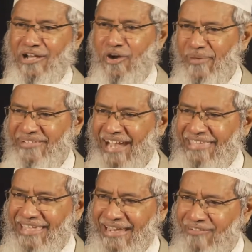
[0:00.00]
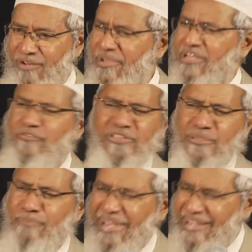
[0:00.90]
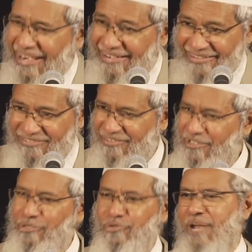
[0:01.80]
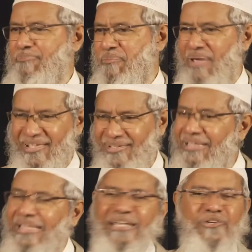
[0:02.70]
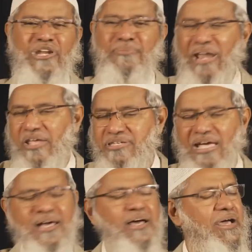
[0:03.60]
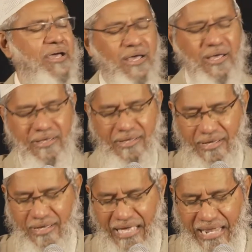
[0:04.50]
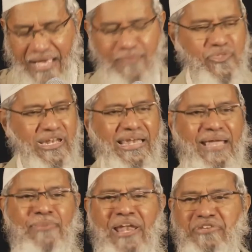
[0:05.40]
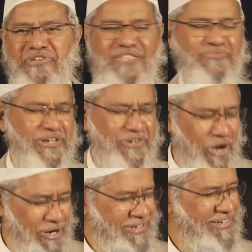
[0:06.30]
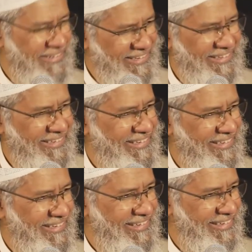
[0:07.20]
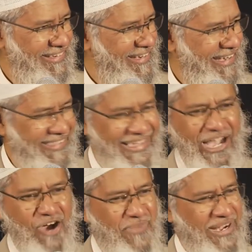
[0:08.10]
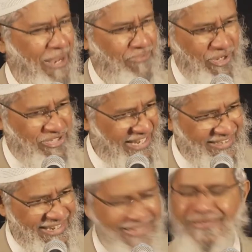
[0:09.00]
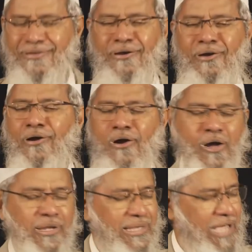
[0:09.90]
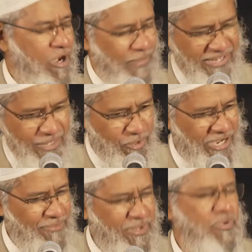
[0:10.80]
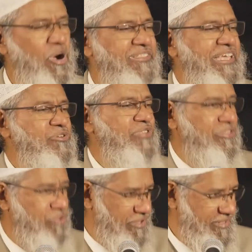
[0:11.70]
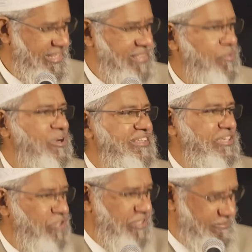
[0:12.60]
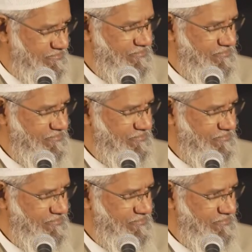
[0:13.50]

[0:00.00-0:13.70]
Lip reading: government tried the level best with many countries to get me back, including Malaysia. Alhamdulillah, Malaysia has been strong. The government kept on changing. All the government supported me because they knew the truth. They supported the truth.